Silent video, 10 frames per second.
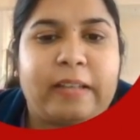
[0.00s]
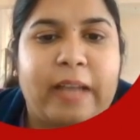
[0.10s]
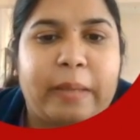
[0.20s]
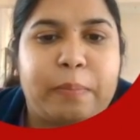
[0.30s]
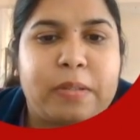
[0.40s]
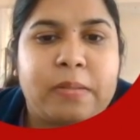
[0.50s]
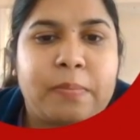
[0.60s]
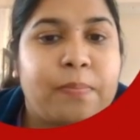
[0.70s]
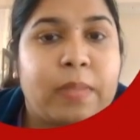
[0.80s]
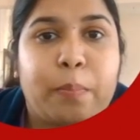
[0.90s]
types.
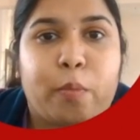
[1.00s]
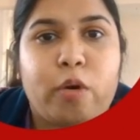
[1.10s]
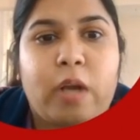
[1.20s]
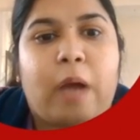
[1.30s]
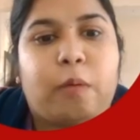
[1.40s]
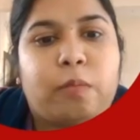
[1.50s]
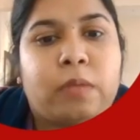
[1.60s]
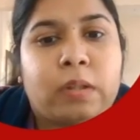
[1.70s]
Pronoun.